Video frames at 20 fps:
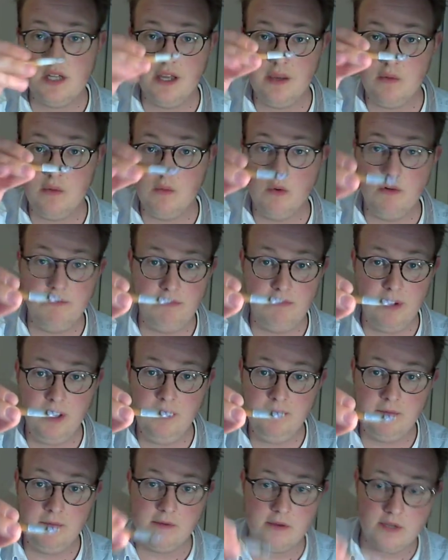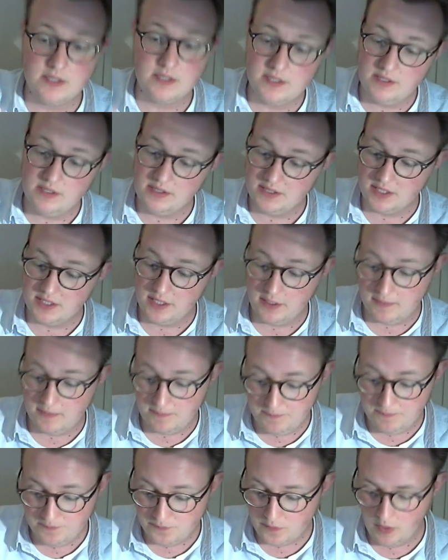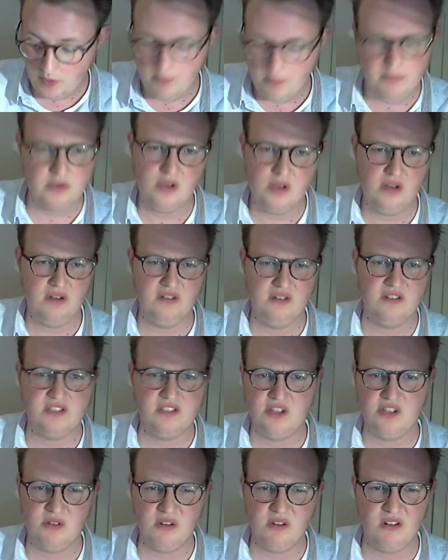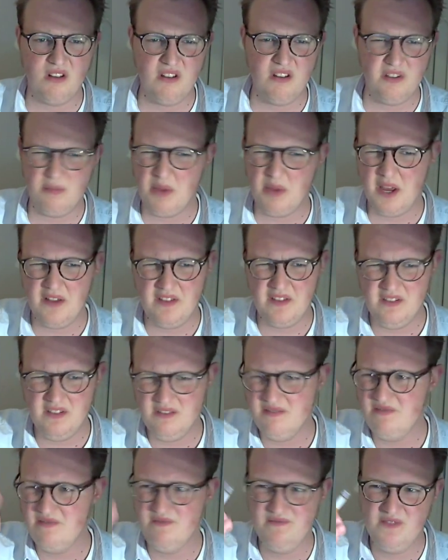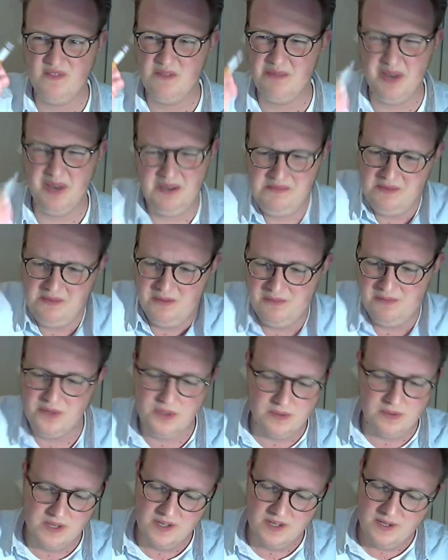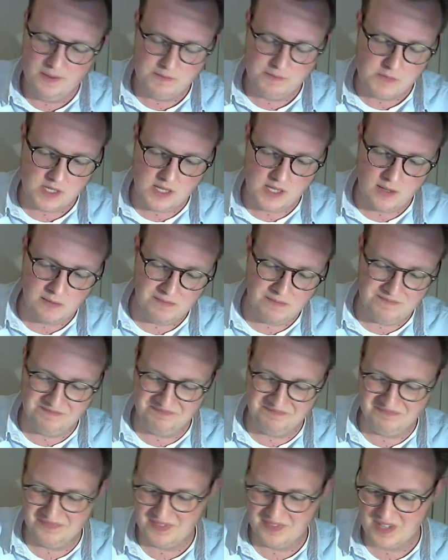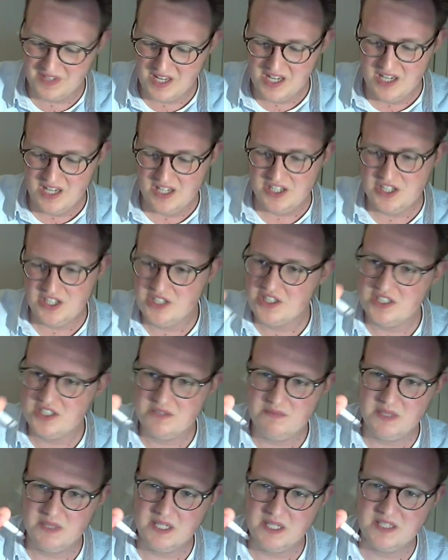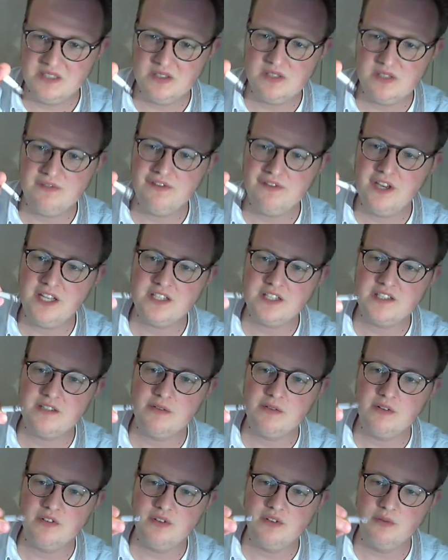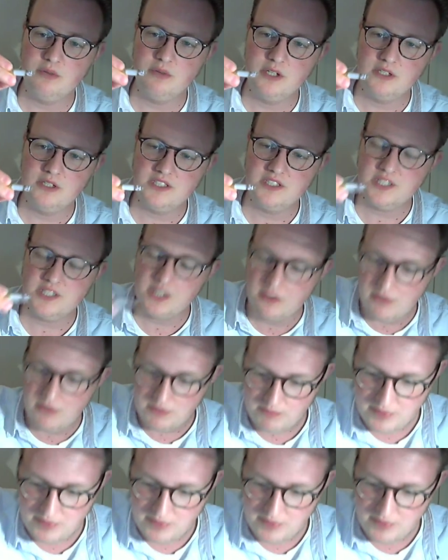like wolf paper, as I say. I'm gonna talk a lot about the paper, but yeah, just because it affects the way cigarette